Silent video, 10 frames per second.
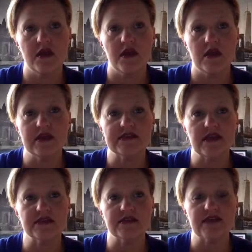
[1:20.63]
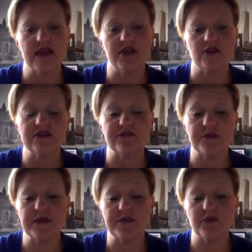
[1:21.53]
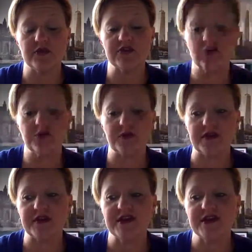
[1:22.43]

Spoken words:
he says is that different people interpret